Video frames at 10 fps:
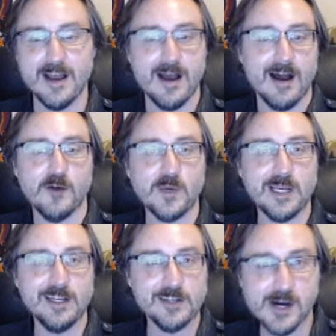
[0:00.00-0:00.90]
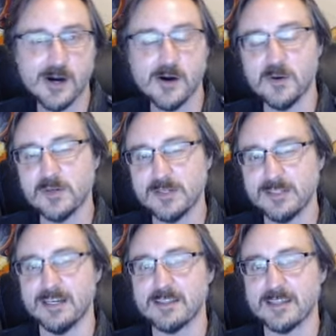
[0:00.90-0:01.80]
We know
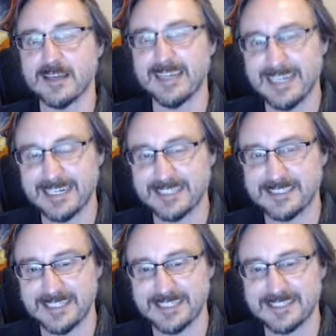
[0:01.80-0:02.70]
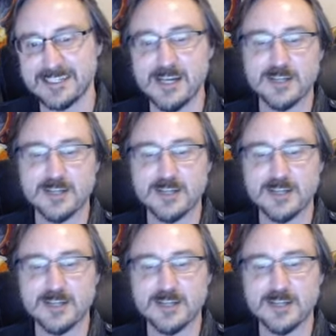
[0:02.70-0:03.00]
nothing exists.